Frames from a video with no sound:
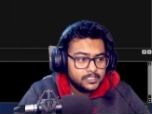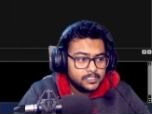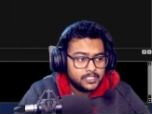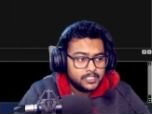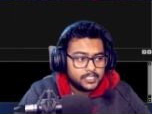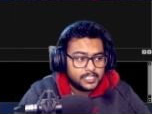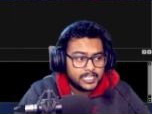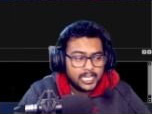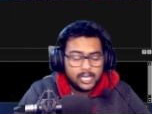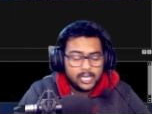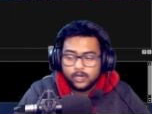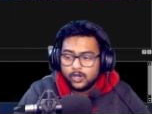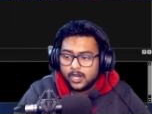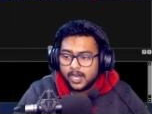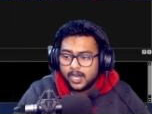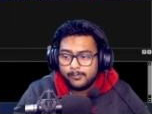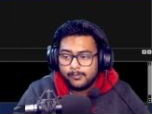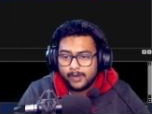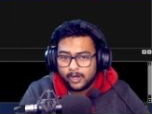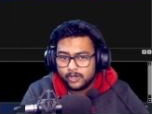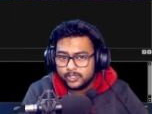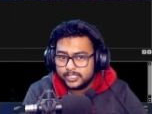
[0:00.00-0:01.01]
Now
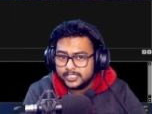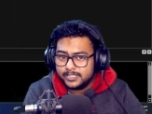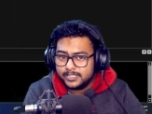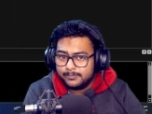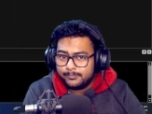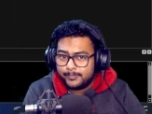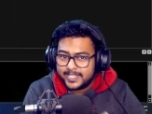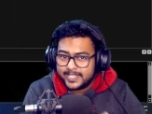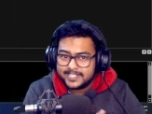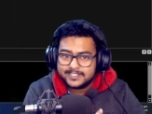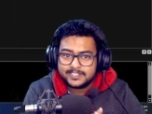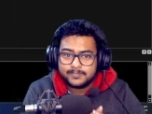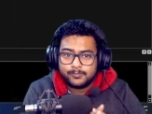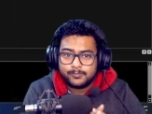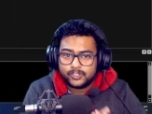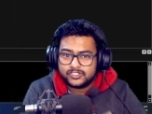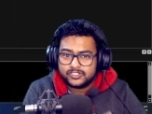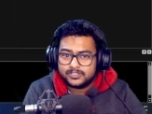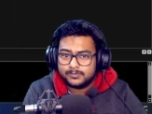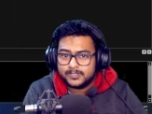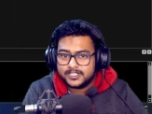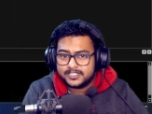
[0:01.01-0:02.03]
about the best
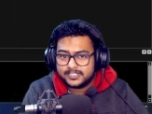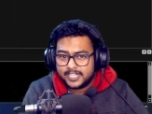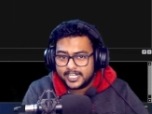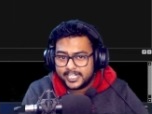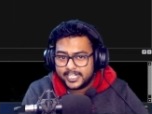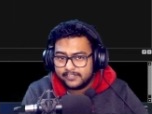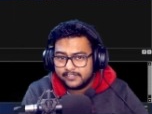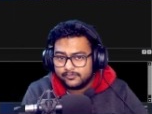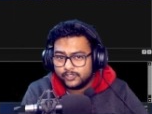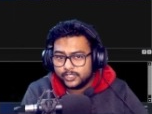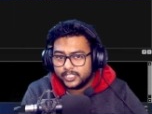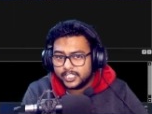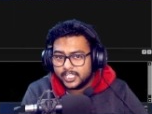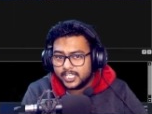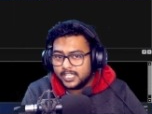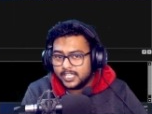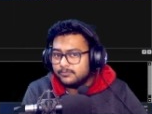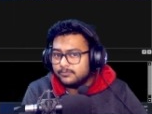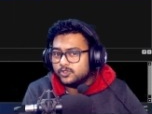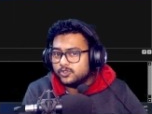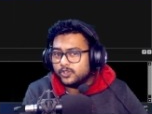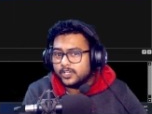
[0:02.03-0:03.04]
possible setting for the
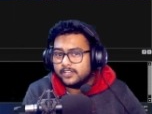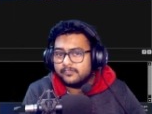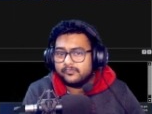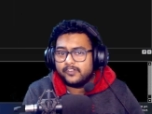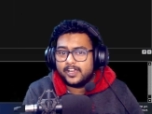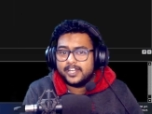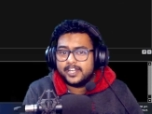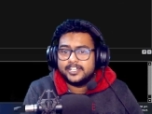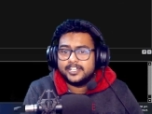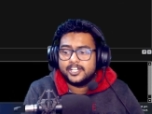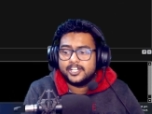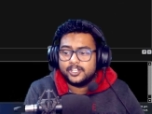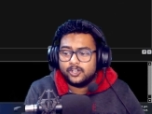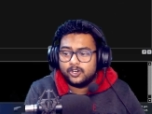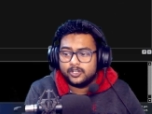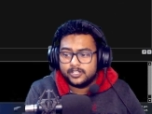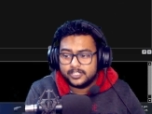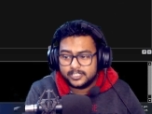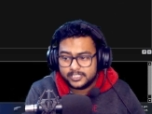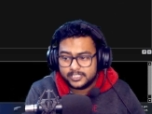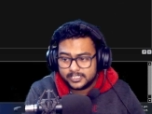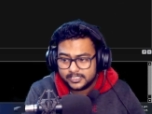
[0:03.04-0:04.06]
game, you can find it
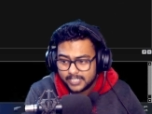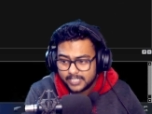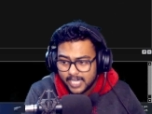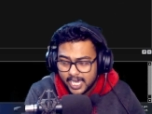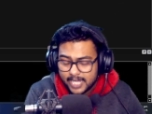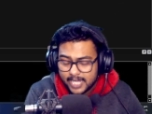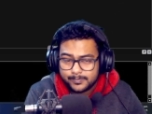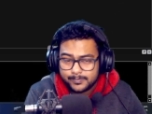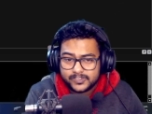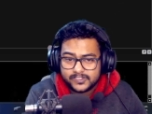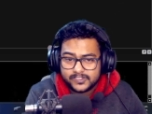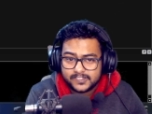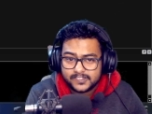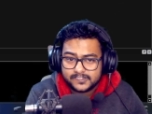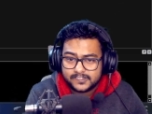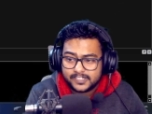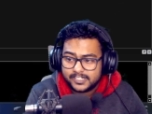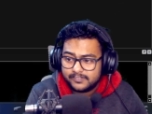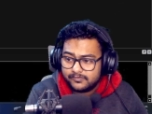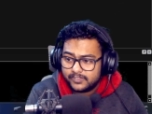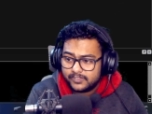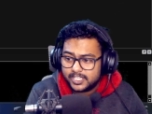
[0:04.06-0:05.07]
on
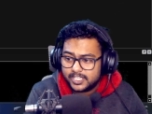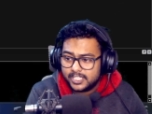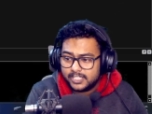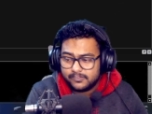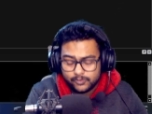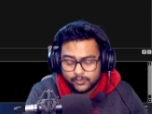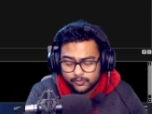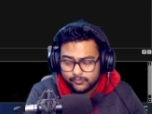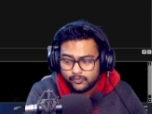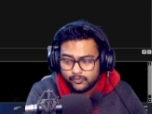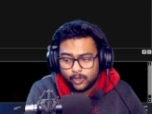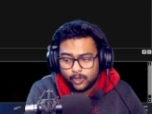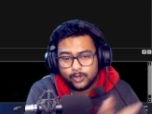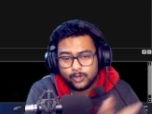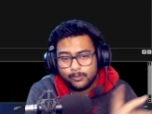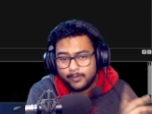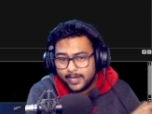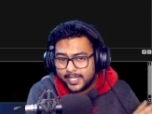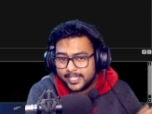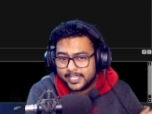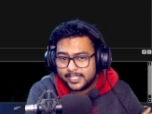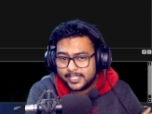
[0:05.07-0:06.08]
RPCS3 wiki. If you follow
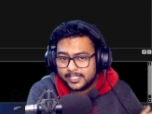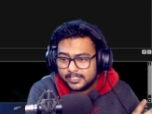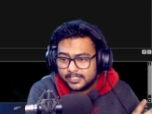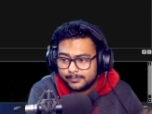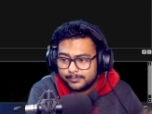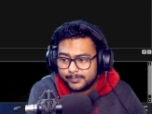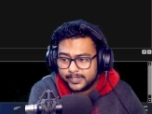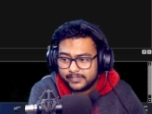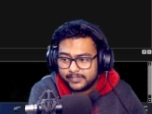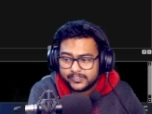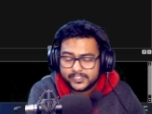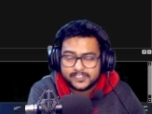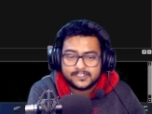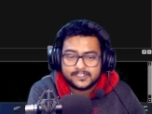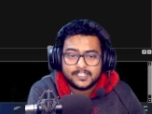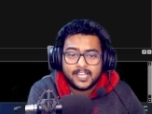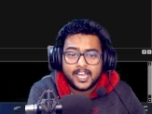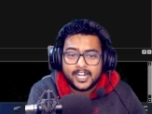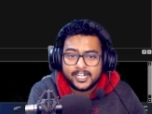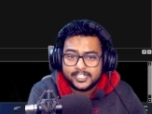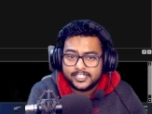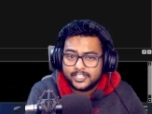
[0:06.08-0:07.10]
my previous
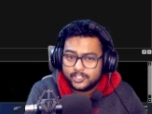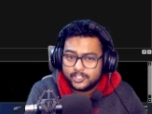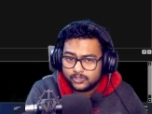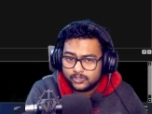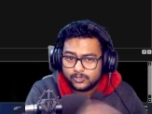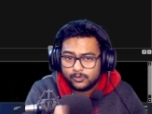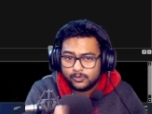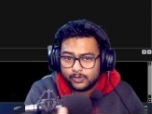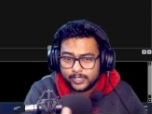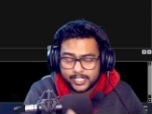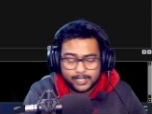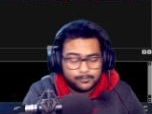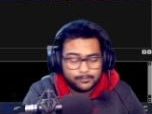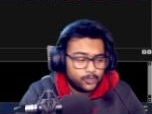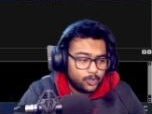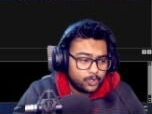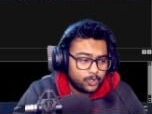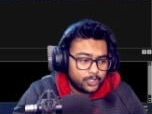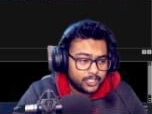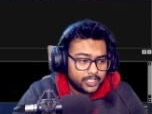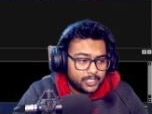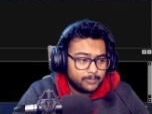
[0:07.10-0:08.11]
guide, then you know what I'm
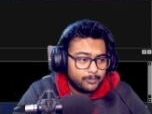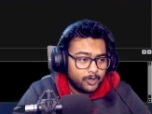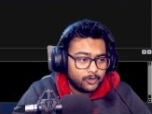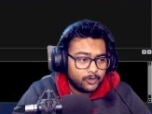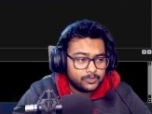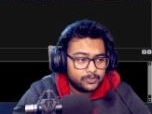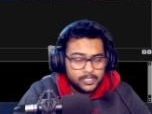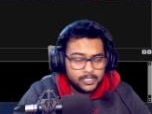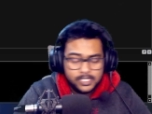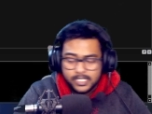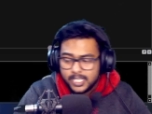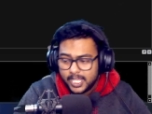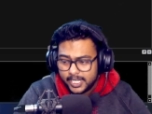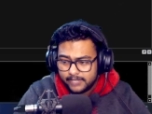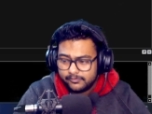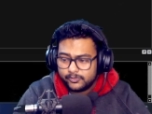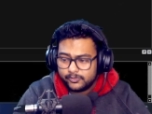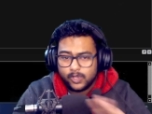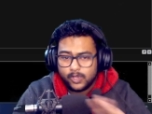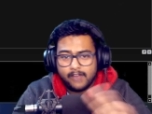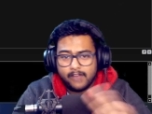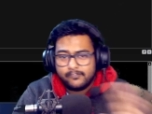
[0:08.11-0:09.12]
talking about. And if
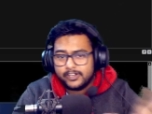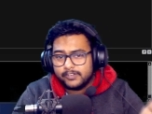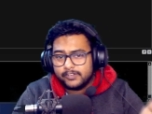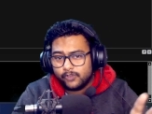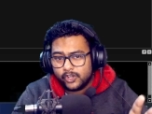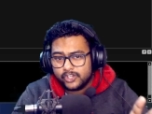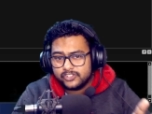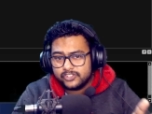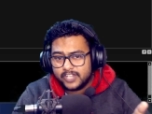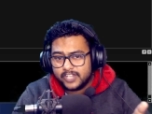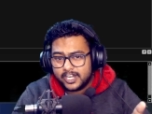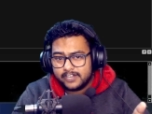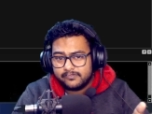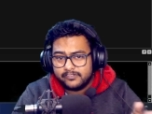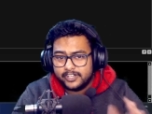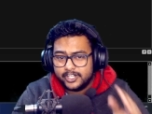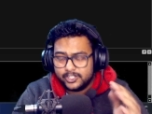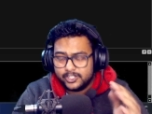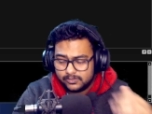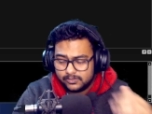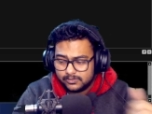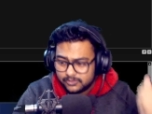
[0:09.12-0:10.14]
you haven't watched that
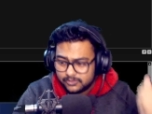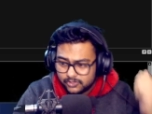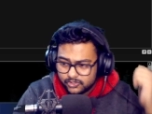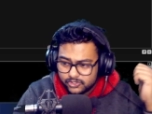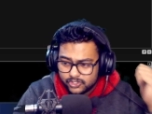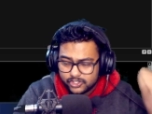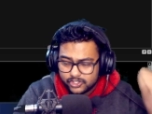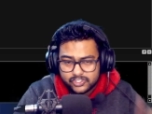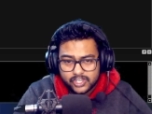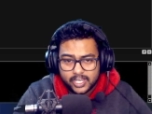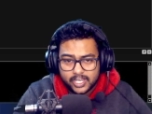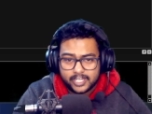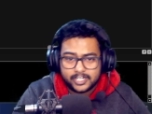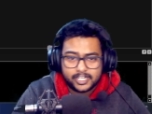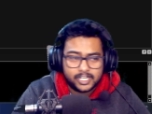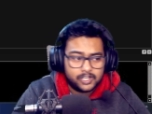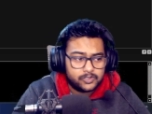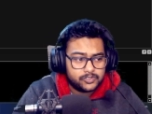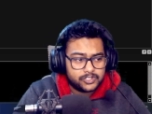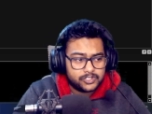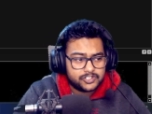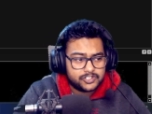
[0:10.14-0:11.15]
video, you should check it
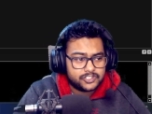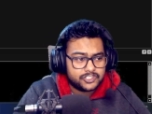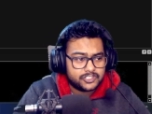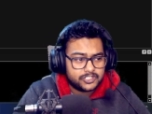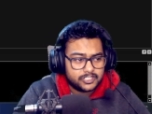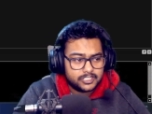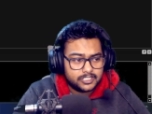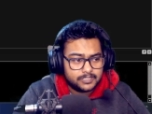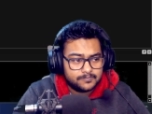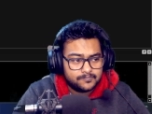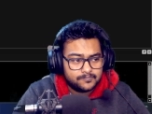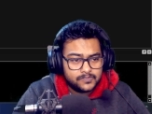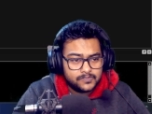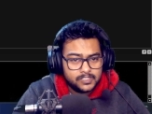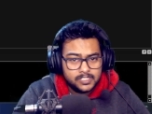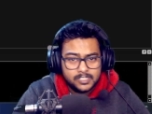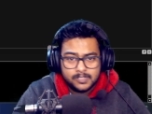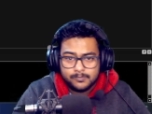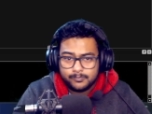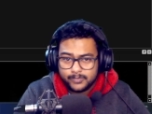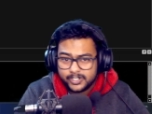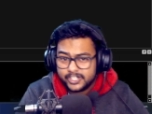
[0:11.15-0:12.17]
out. It's
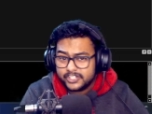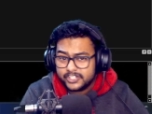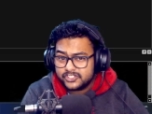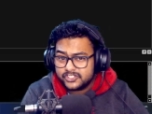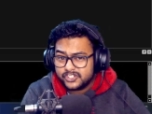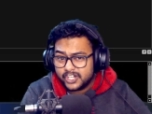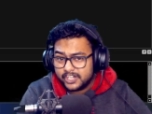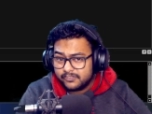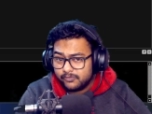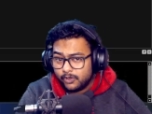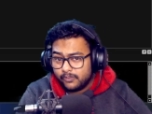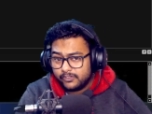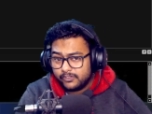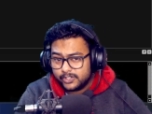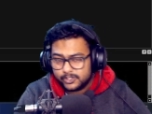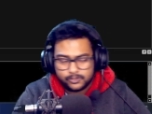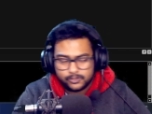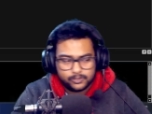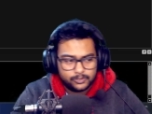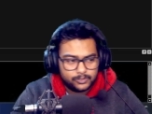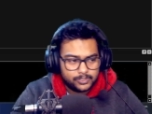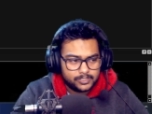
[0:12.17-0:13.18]
pretty straightforward
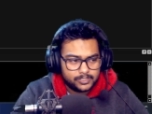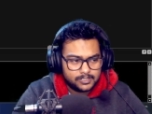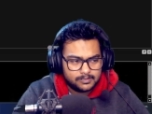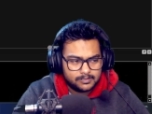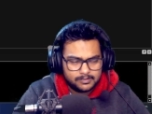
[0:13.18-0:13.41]
tutorial.